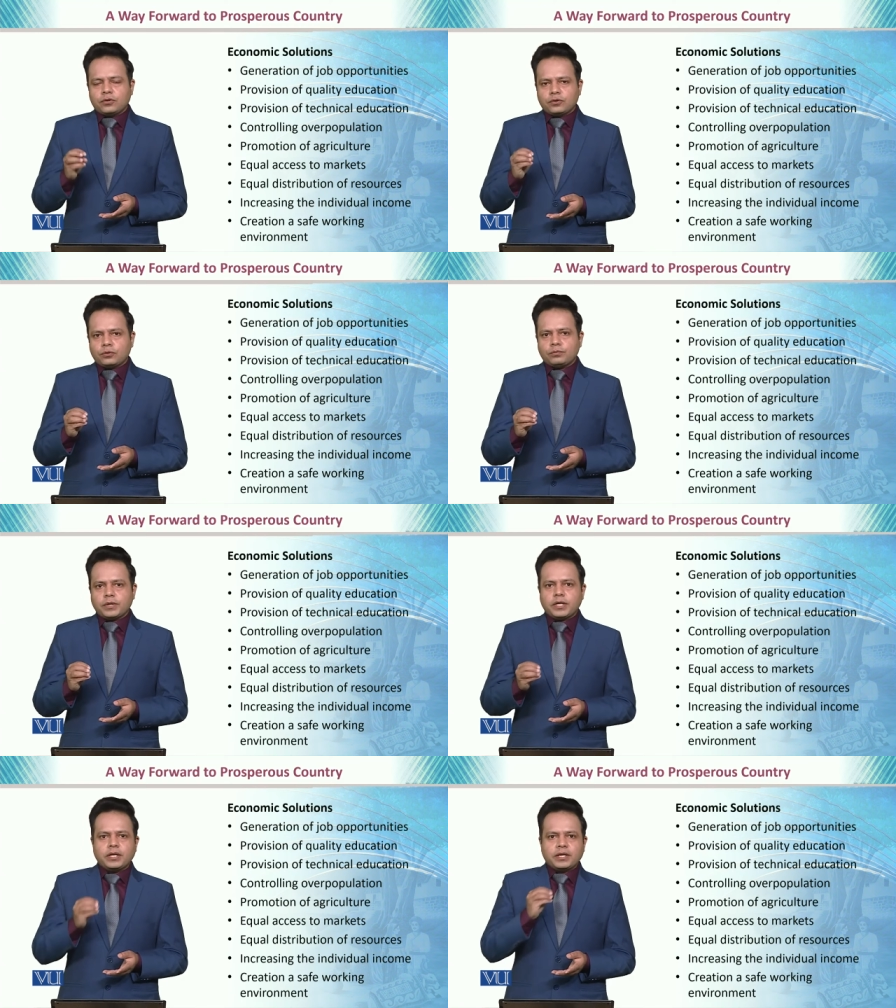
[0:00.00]
should
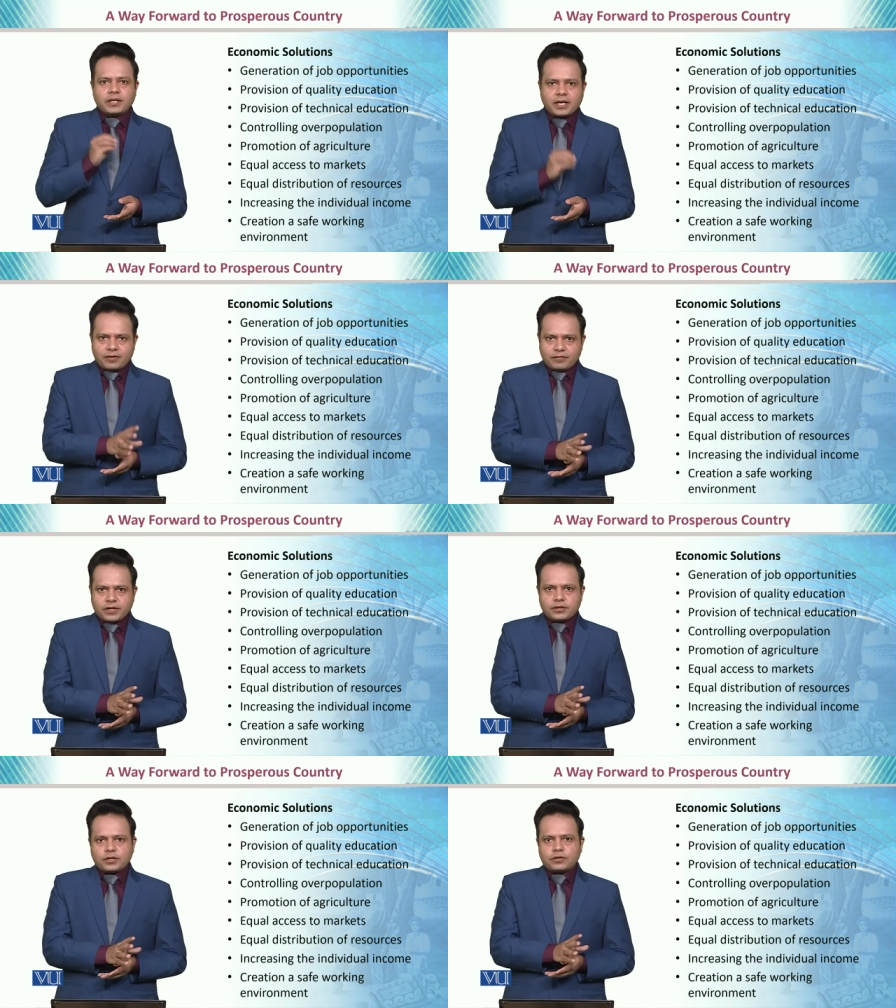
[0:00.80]
be
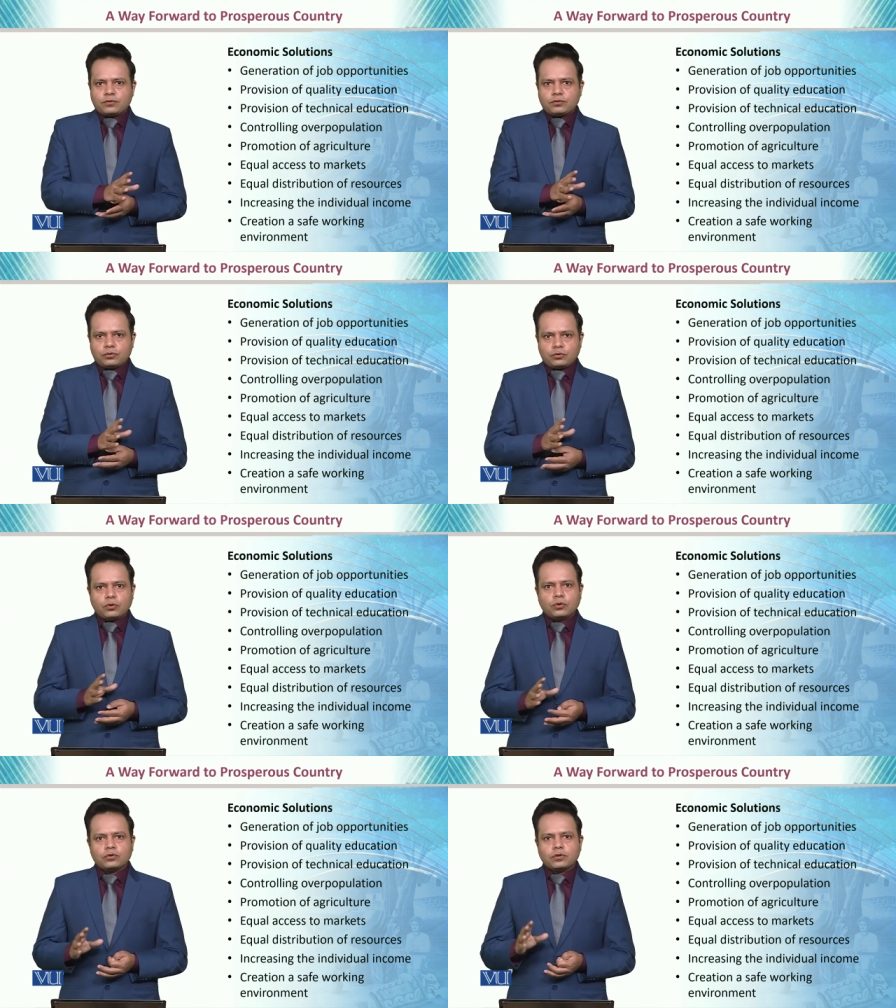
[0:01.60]
diverted to
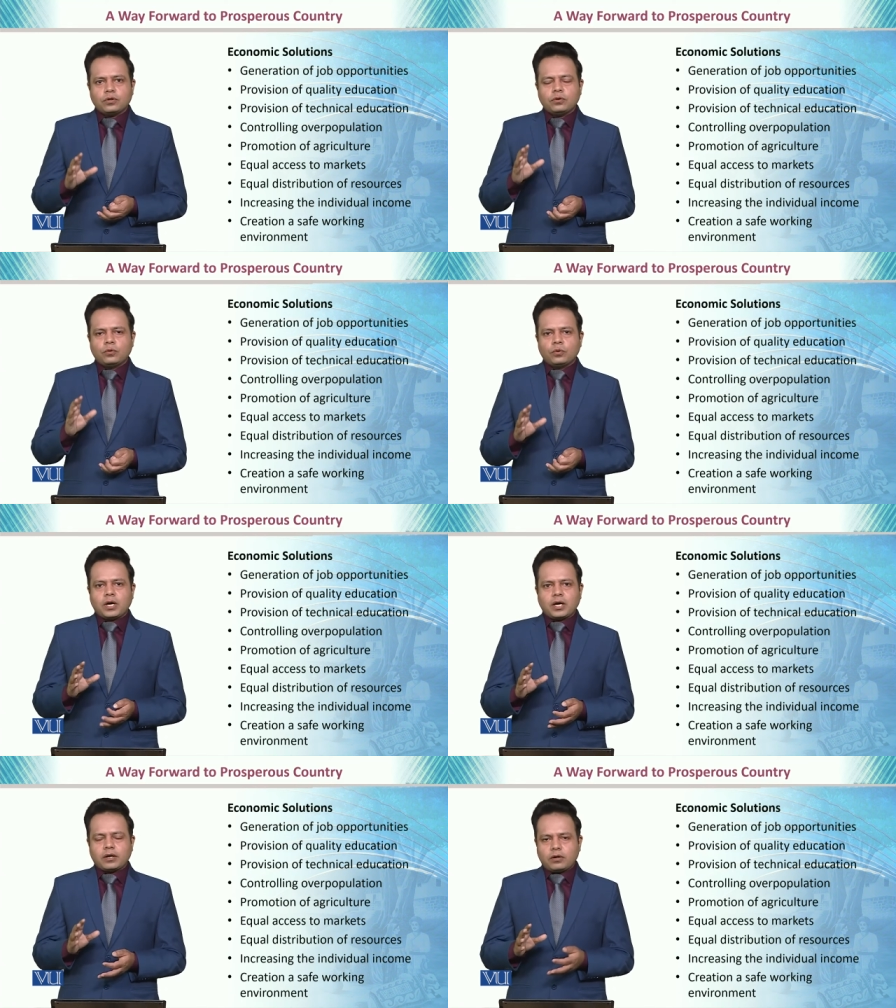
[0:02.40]
those who
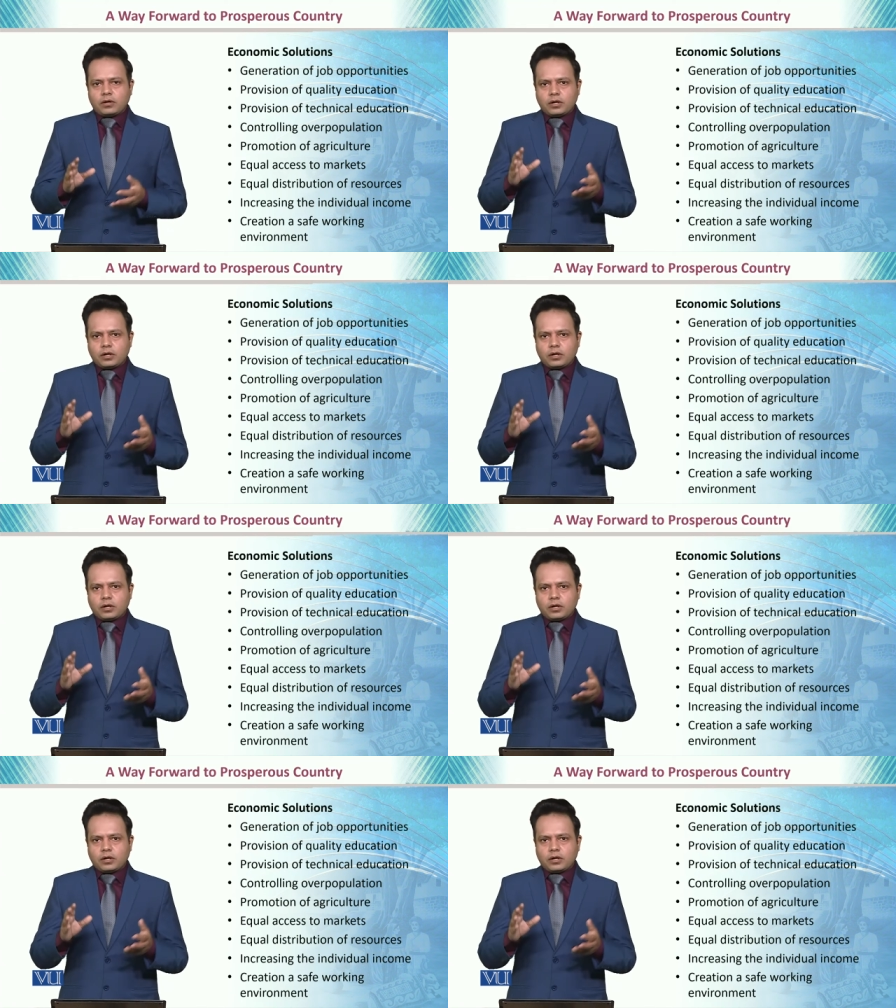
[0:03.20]
are